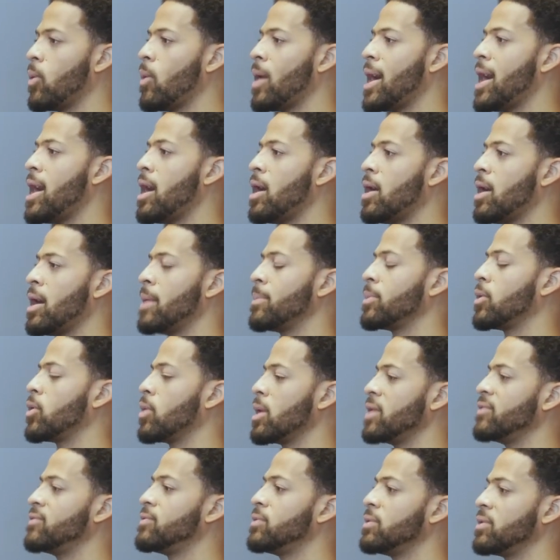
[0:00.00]
wow, I'm
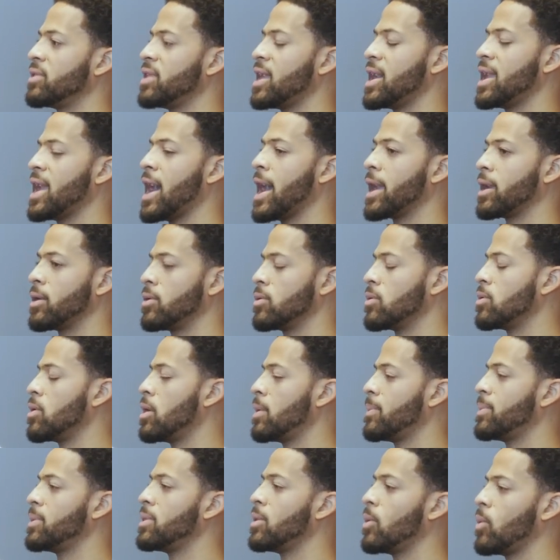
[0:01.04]
grateful that I grew
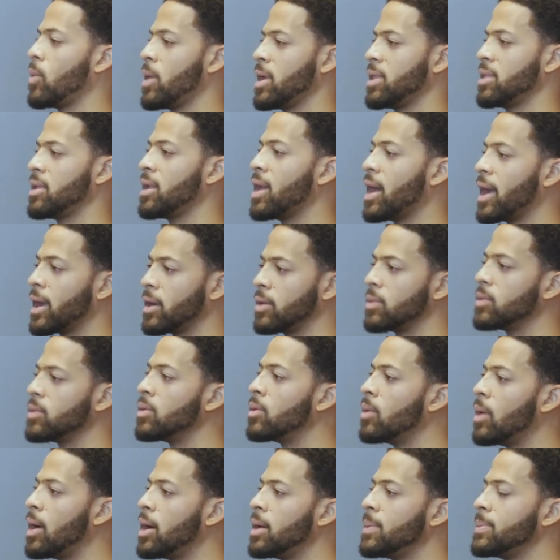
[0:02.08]
up in the way that I
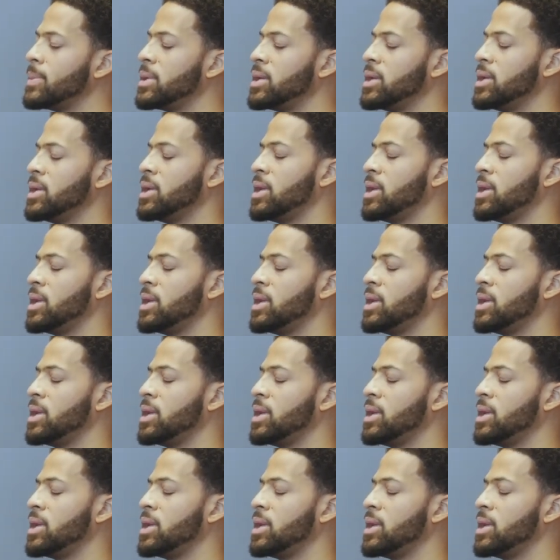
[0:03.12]
grew up.